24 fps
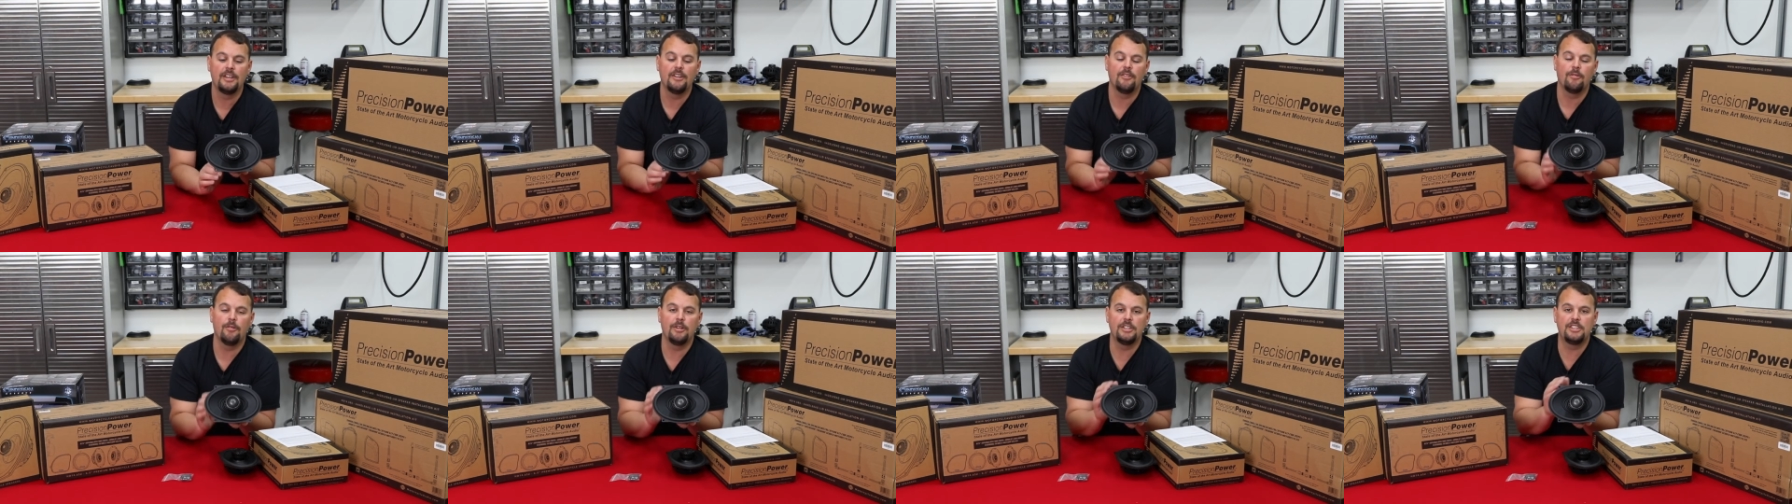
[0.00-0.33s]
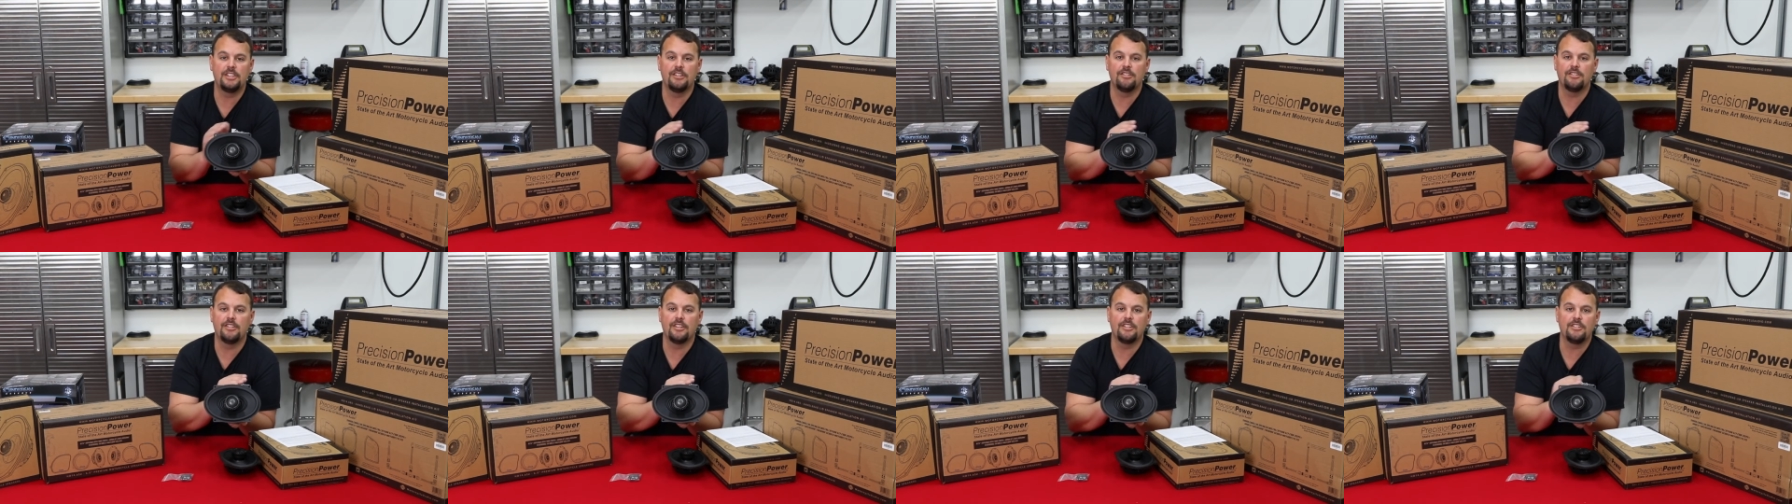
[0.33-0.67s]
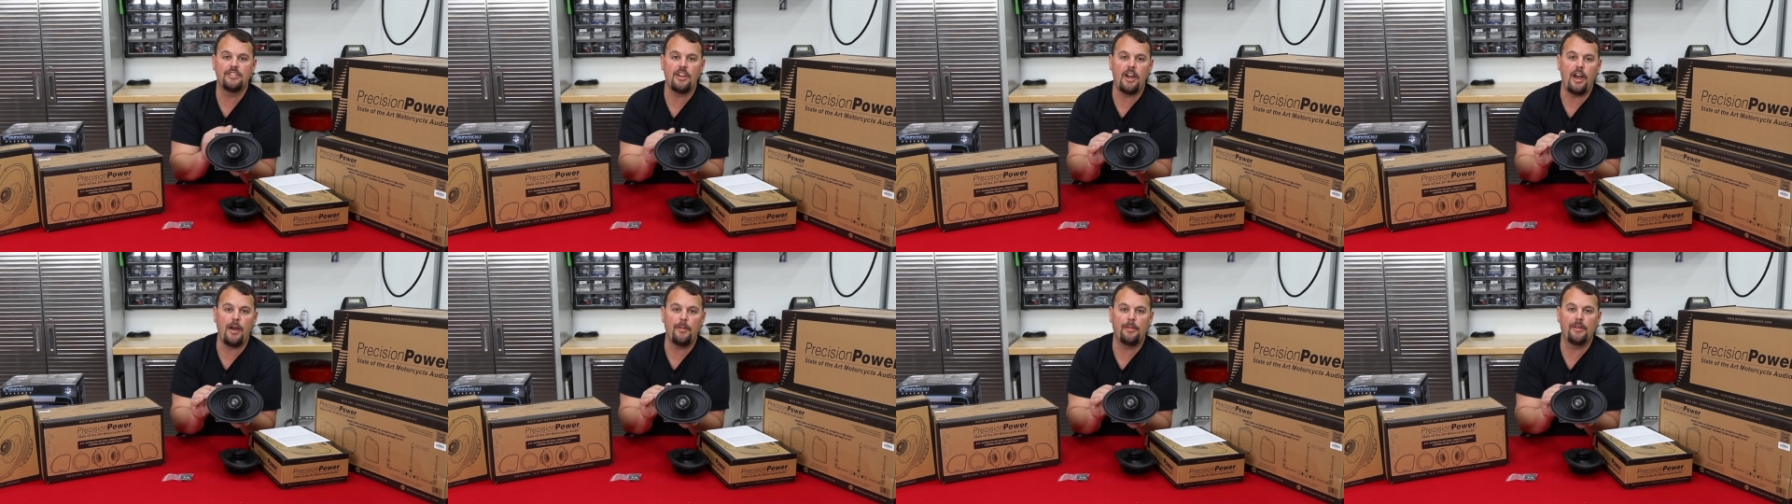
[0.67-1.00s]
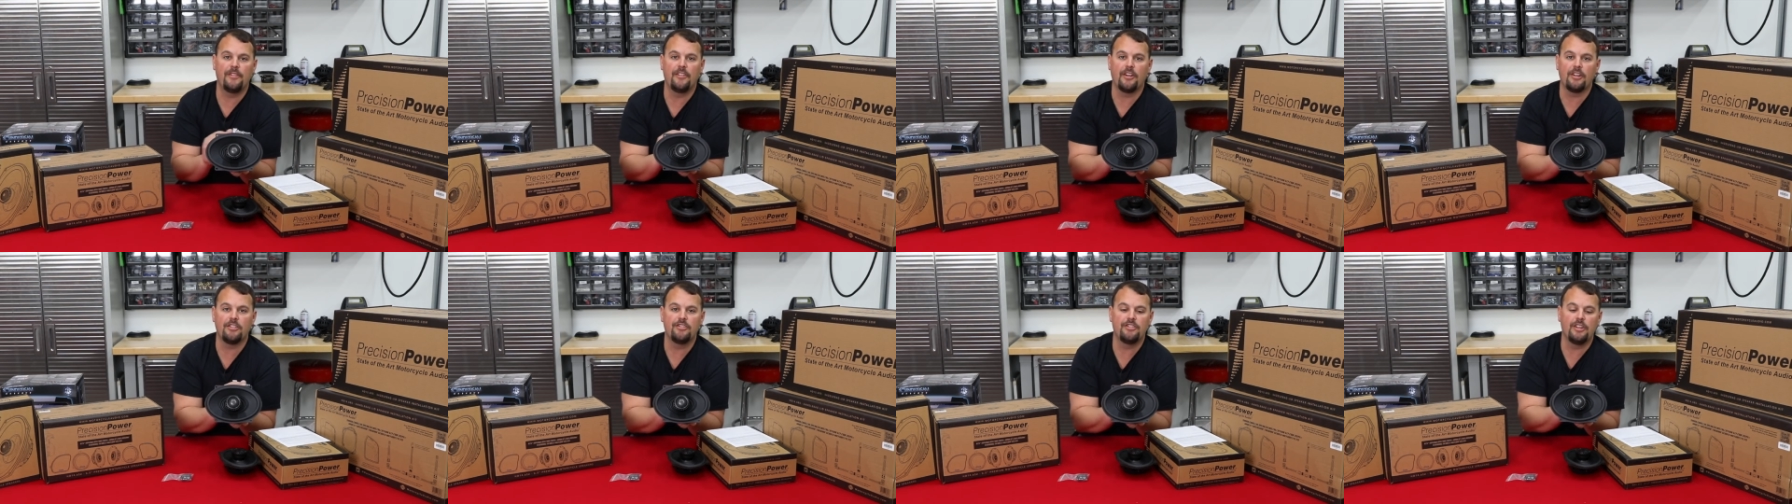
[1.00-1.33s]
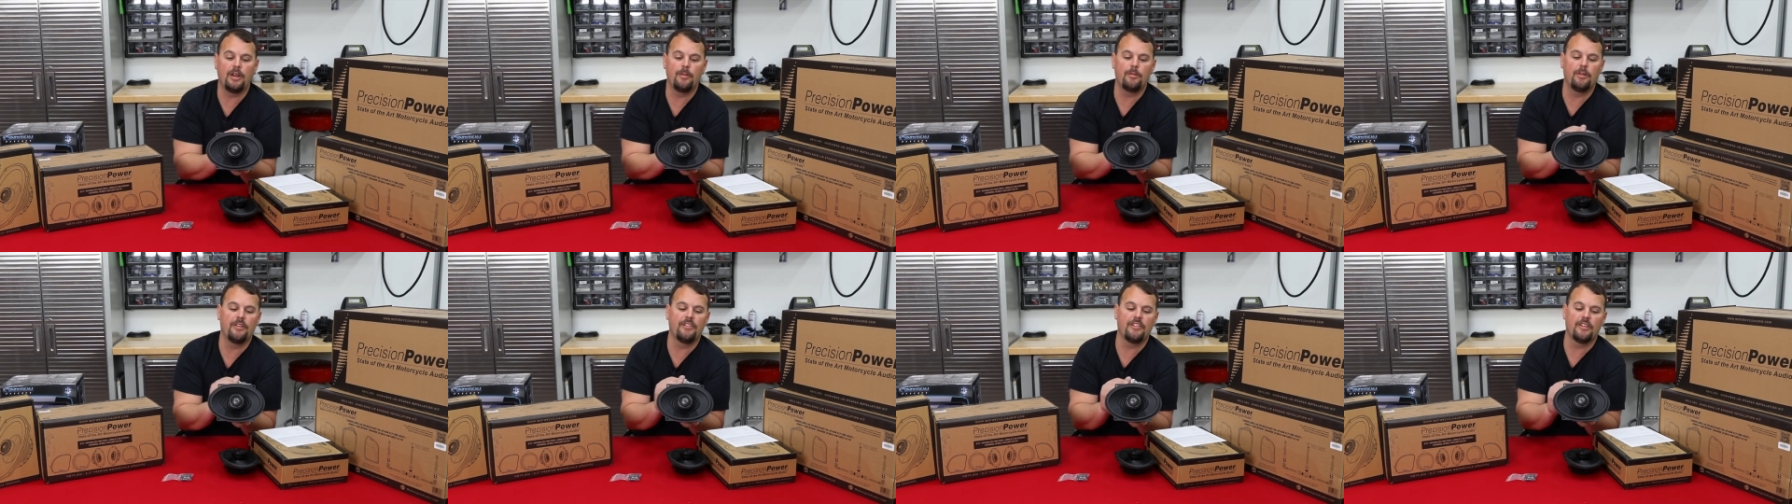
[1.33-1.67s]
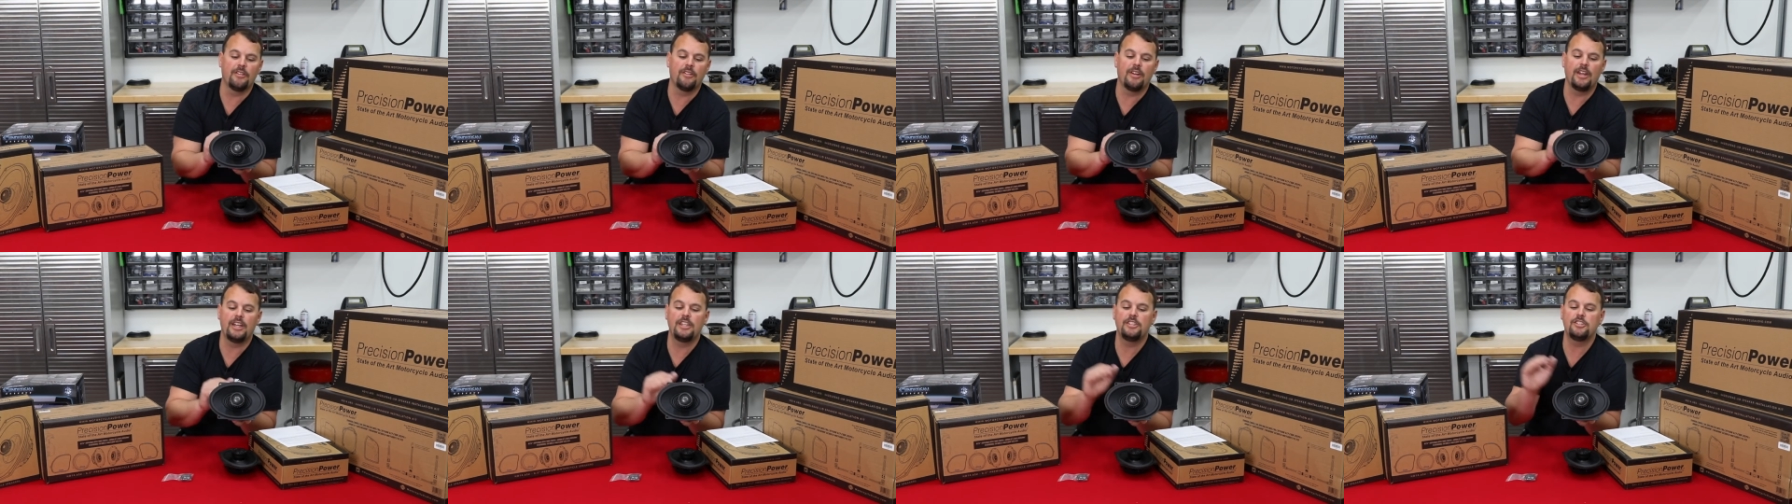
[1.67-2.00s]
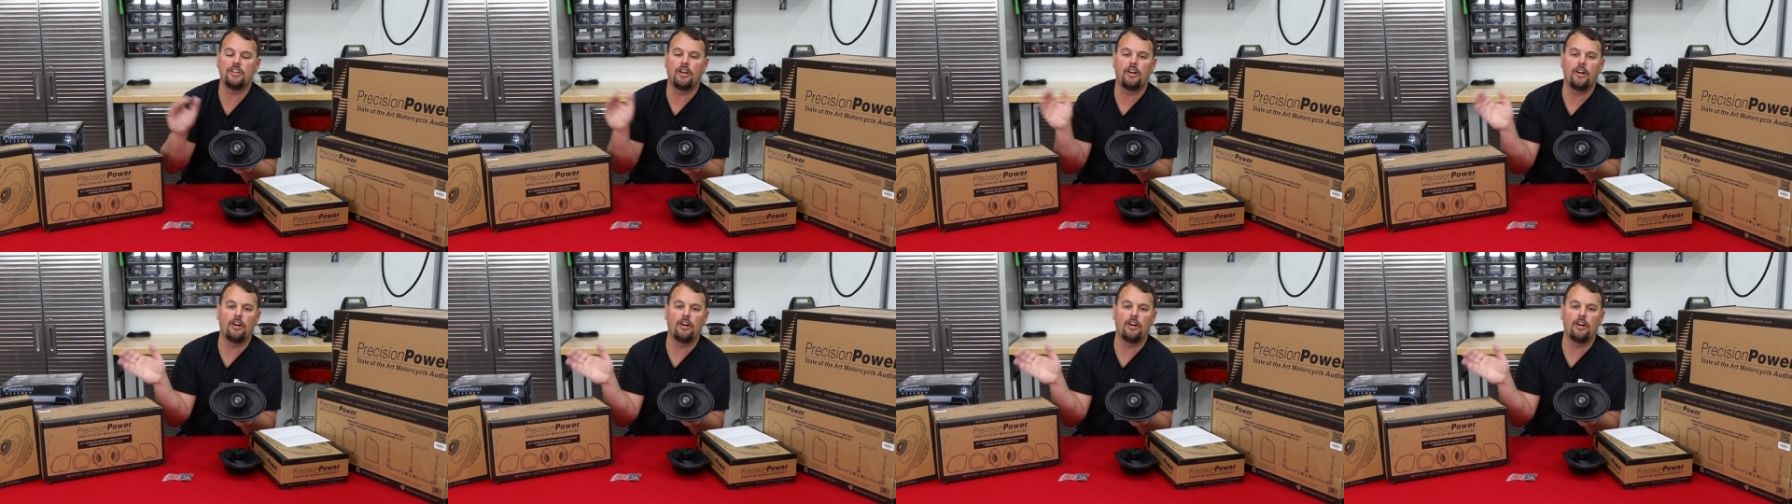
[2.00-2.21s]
which is the top of our subwoofer range,